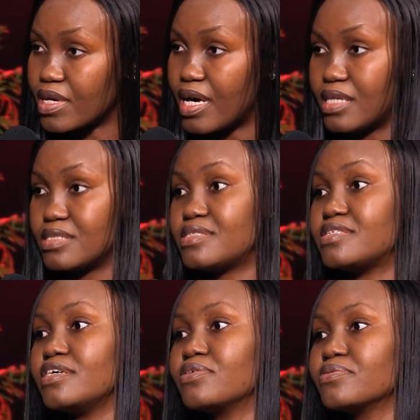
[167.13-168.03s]
and
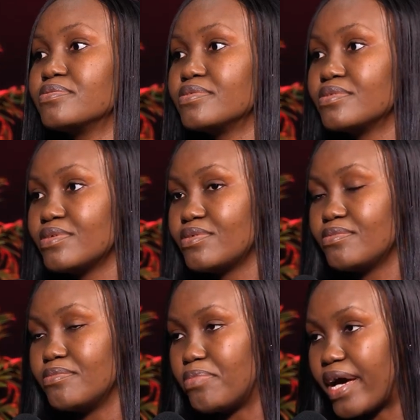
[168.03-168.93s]
still
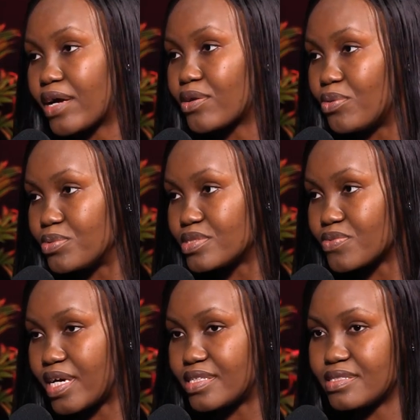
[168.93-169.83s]
buy clothes,
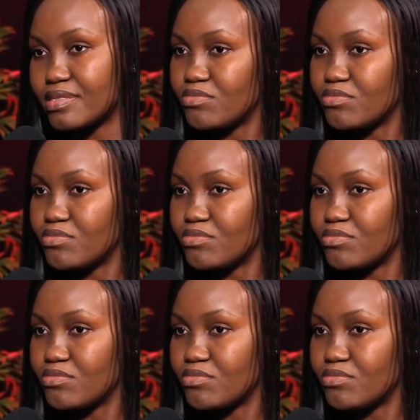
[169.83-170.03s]
right?